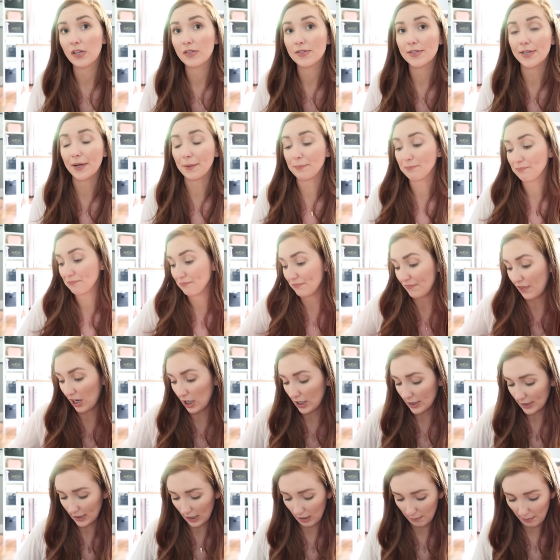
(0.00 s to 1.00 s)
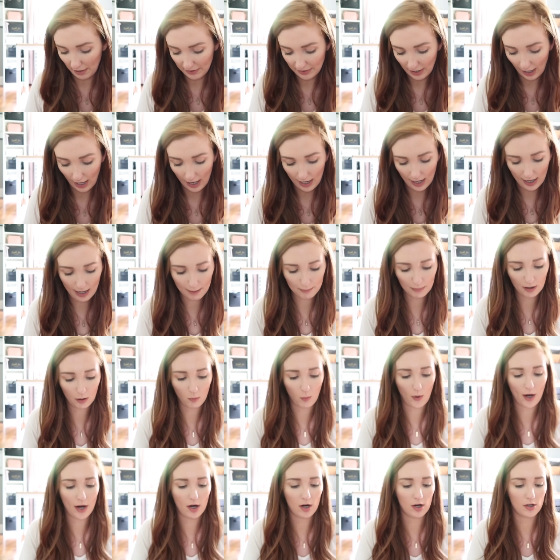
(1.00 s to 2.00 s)
So very excited about that. And I am gonna
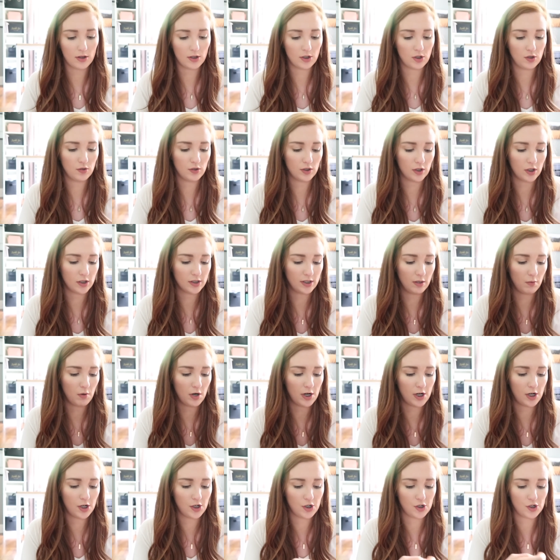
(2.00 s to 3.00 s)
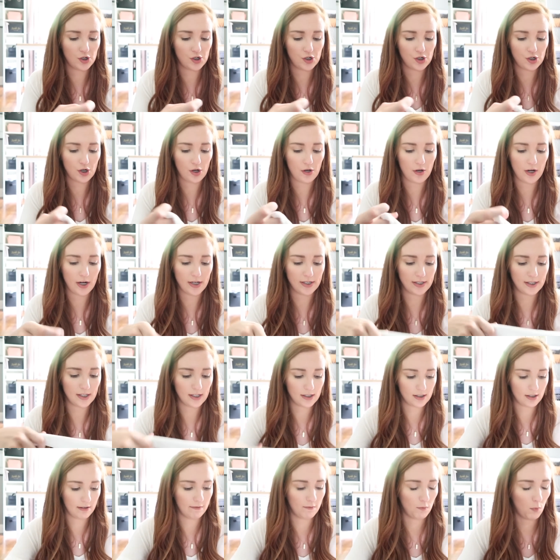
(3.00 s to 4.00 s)
wear the two skirts. I wanted to just show you guys
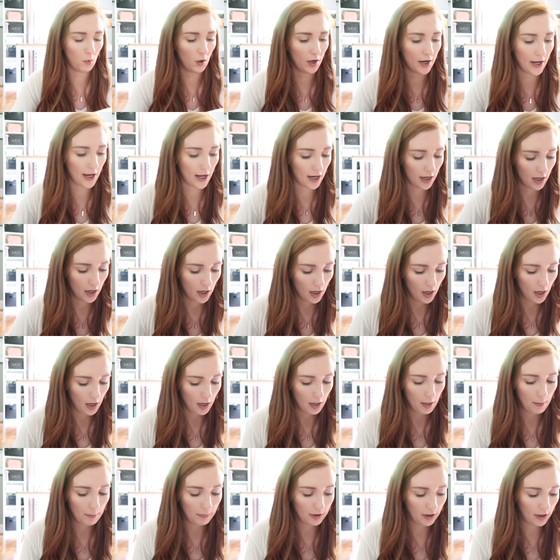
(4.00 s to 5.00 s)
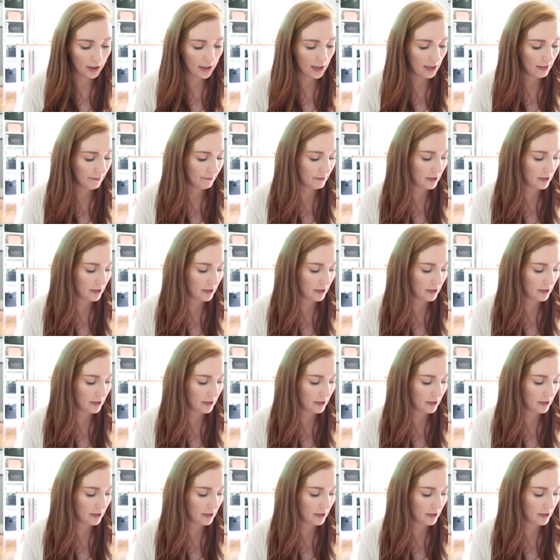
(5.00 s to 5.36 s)
this. I've worn it plenty